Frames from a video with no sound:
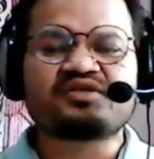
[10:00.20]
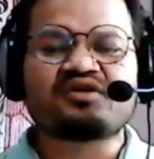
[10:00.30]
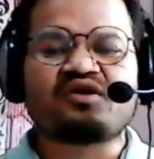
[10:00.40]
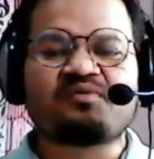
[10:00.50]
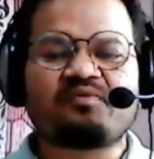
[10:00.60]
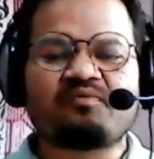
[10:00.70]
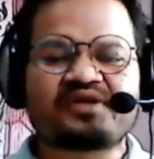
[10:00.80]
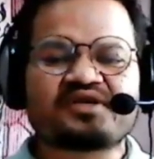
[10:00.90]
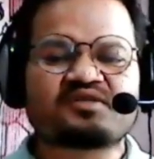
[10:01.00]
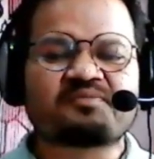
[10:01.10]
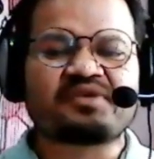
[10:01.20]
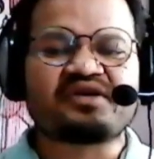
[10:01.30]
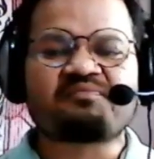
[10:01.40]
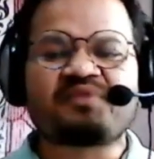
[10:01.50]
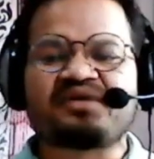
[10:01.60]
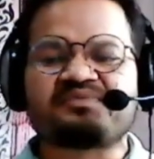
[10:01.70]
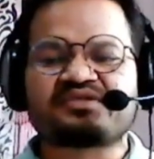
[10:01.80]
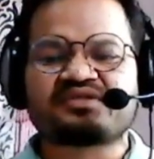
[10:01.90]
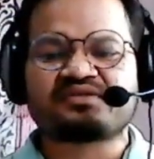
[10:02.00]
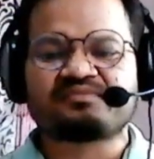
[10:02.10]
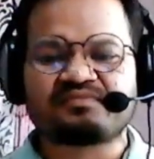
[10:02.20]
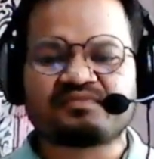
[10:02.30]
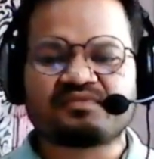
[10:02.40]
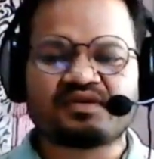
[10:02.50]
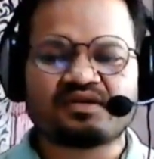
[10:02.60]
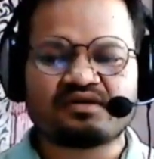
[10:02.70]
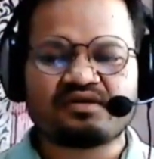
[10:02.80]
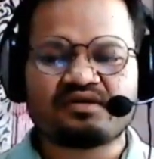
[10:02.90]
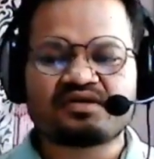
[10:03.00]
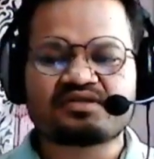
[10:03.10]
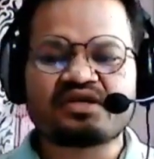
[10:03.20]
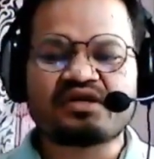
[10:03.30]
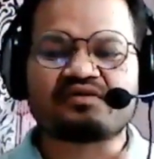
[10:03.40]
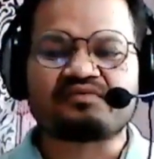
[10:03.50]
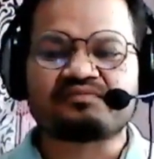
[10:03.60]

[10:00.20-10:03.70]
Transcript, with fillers: of water supplying pipes. Thank you.